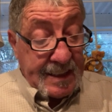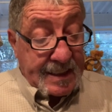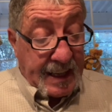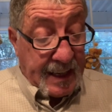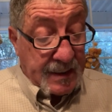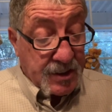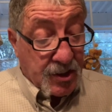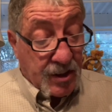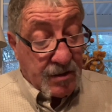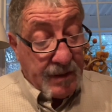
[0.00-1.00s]
Count
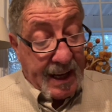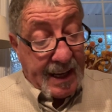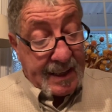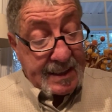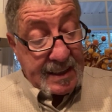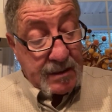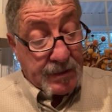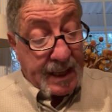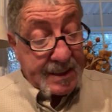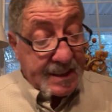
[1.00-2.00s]
your many
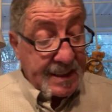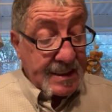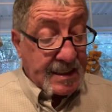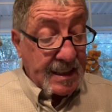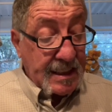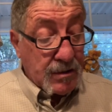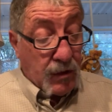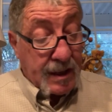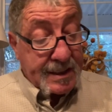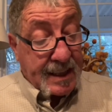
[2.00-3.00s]
blessings, see what